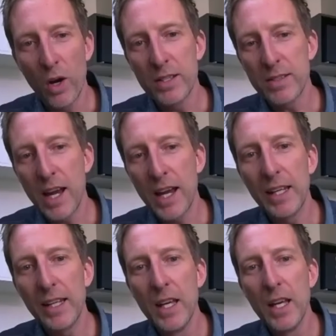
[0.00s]
I
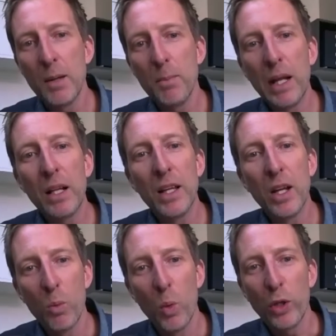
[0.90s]
say, be clear
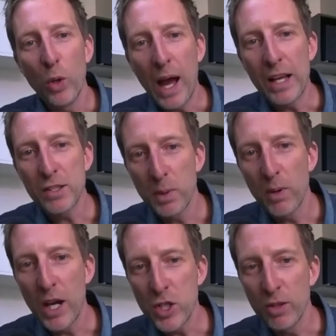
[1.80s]
on what your
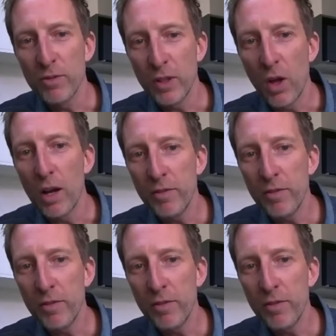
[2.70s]
aspiration for life